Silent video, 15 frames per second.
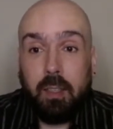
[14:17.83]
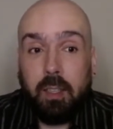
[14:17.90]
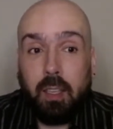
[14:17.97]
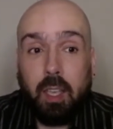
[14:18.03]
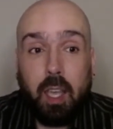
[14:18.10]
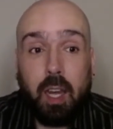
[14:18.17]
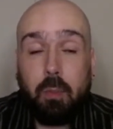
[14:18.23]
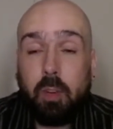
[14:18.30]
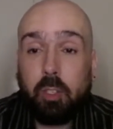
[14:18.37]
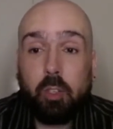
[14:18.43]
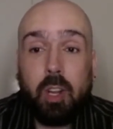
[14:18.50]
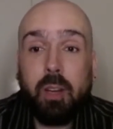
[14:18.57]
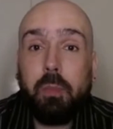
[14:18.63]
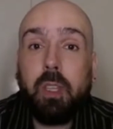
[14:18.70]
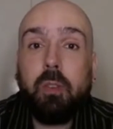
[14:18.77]
and I'm not
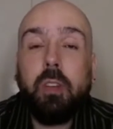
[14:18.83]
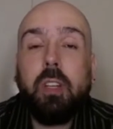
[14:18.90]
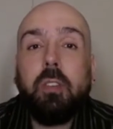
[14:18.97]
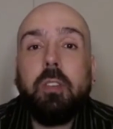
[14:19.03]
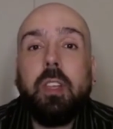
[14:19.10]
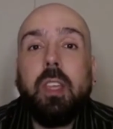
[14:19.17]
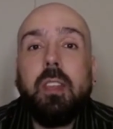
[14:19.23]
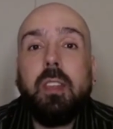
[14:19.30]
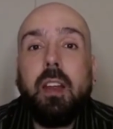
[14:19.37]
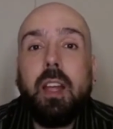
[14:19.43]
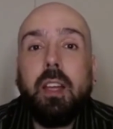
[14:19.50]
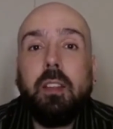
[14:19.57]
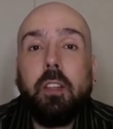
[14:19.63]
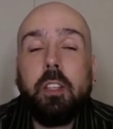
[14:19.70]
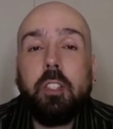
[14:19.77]
trying to be critical here, there
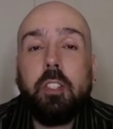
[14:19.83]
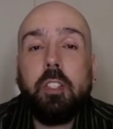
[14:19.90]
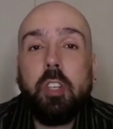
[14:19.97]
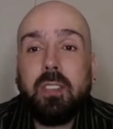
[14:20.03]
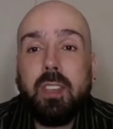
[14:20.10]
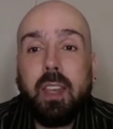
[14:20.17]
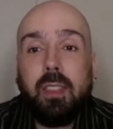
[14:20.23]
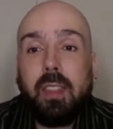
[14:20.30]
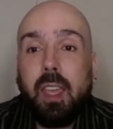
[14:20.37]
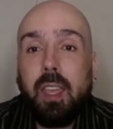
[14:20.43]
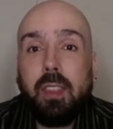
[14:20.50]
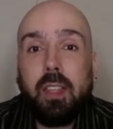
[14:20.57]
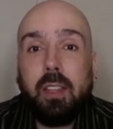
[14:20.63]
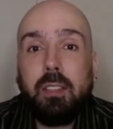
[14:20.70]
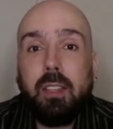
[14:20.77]
are a lot of churches out there
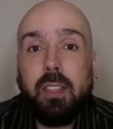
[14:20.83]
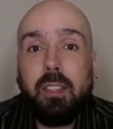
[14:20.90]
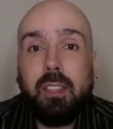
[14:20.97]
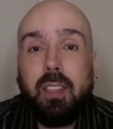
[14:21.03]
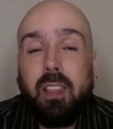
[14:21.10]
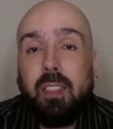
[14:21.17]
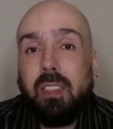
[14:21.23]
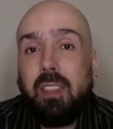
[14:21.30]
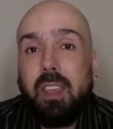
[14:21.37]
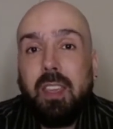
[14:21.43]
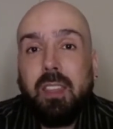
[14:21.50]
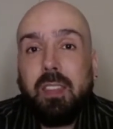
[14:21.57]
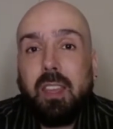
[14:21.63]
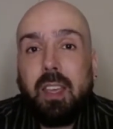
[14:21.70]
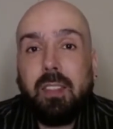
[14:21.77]
that they
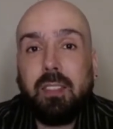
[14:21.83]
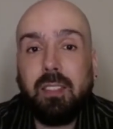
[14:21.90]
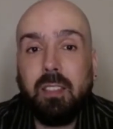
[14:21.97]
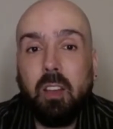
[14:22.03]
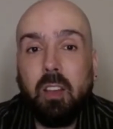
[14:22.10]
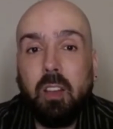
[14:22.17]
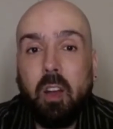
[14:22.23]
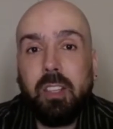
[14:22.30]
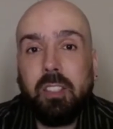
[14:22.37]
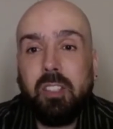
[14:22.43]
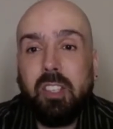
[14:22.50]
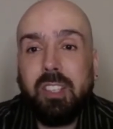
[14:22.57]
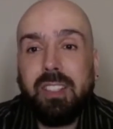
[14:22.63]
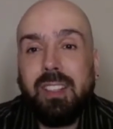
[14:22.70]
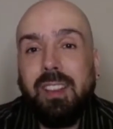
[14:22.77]
think that God is
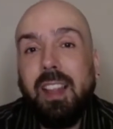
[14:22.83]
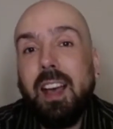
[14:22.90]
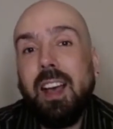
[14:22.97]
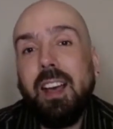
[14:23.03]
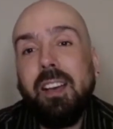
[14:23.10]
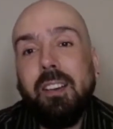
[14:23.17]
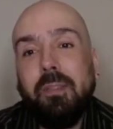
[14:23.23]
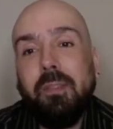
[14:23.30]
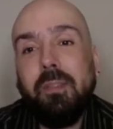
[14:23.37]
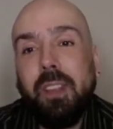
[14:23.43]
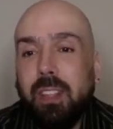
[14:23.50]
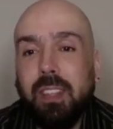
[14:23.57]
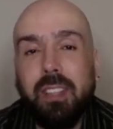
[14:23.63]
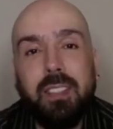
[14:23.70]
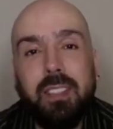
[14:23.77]
just love and
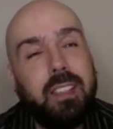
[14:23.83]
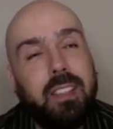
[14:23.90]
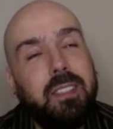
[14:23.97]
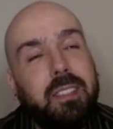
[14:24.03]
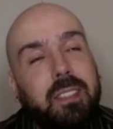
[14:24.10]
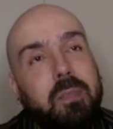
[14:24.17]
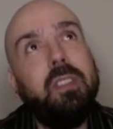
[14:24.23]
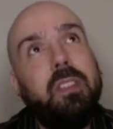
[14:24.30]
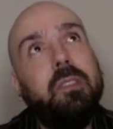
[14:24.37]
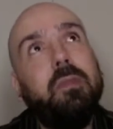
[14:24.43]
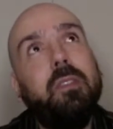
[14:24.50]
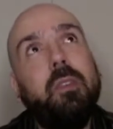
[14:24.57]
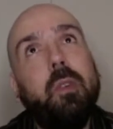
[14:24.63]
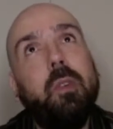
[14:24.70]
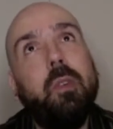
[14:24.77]
everything is nice and
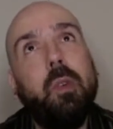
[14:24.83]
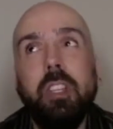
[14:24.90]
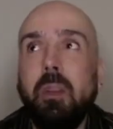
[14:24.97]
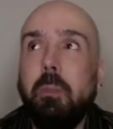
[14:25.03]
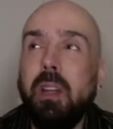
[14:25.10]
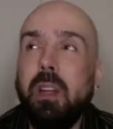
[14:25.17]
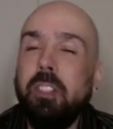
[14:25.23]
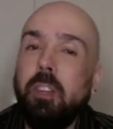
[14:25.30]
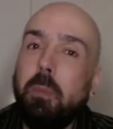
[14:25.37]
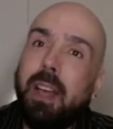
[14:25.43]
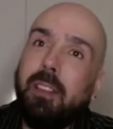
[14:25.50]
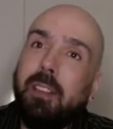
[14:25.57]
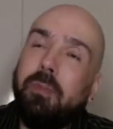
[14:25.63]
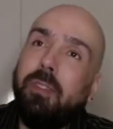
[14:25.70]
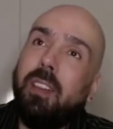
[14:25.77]
beautiful and we're just a bunch of
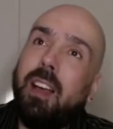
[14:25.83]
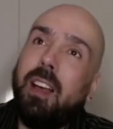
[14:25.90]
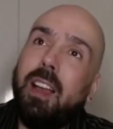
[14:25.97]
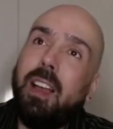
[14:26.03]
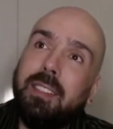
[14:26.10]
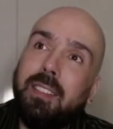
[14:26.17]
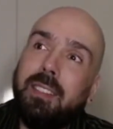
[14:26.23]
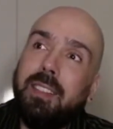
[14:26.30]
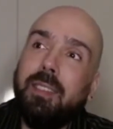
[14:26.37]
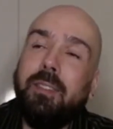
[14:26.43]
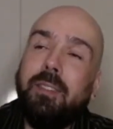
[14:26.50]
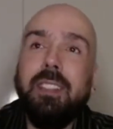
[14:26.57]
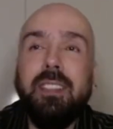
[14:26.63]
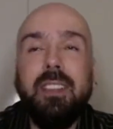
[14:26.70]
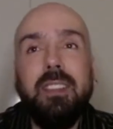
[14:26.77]
butterflies and
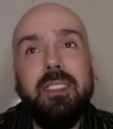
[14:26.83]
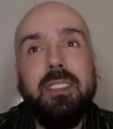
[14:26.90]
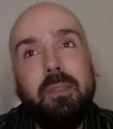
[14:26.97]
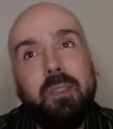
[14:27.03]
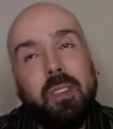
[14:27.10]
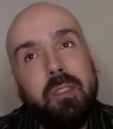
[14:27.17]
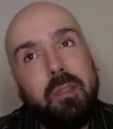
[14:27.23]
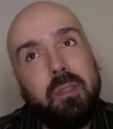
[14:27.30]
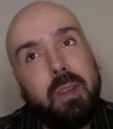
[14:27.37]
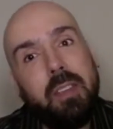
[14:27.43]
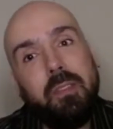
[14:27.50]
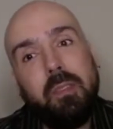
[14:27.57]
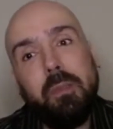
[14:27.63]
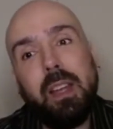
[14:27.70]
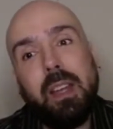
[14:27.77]
we're sensitive to everybody.
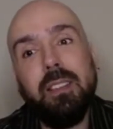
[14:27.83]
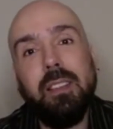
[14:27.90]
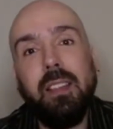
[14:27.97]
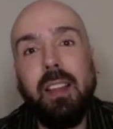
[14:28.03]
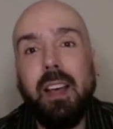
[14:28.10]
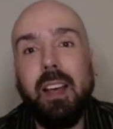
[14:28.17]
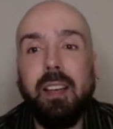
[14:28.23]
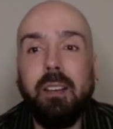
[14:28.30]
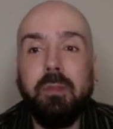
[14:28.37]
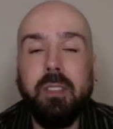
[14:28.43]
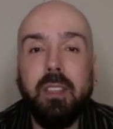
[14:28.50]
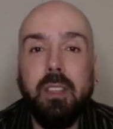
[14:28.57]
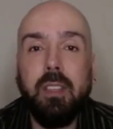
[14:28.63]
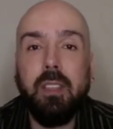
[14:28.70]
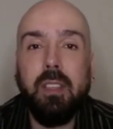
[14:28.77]
Everybody's love.
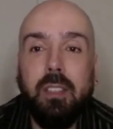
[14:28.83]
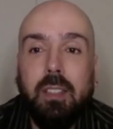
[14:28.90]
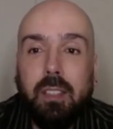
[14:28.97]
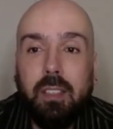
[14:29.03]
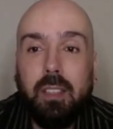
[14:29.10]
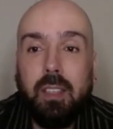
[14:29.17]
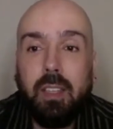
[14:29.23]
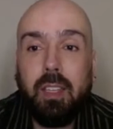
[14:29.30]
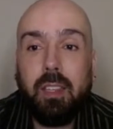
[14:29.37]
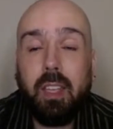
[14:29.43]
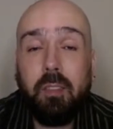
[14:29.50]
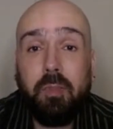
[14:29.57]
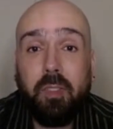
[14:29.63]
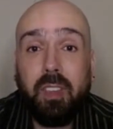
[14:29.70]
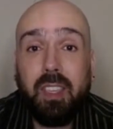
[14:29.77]
And
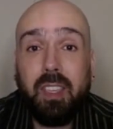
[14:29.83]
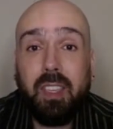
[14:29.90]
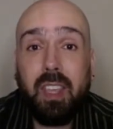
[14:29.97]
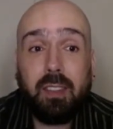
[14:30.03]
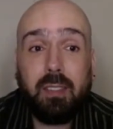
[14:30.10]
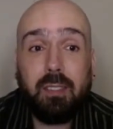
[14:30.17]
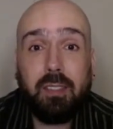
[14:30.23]
they forget,